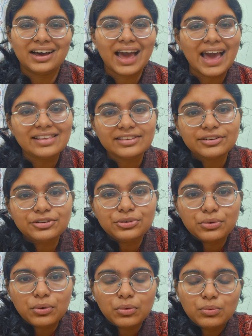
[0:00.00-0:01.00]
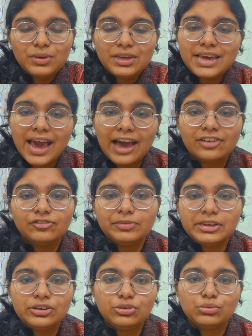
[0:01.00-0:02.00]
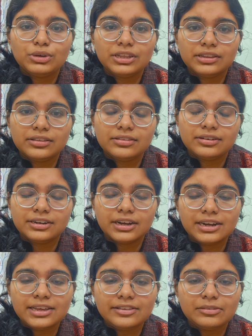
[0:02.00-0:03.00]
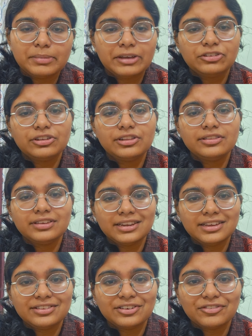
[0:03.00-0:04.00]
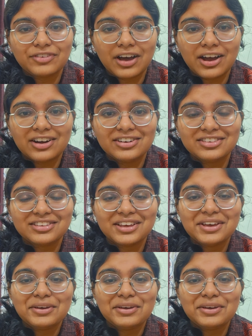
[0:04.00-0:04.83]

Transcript: As you know, we have been doing this really special series of ours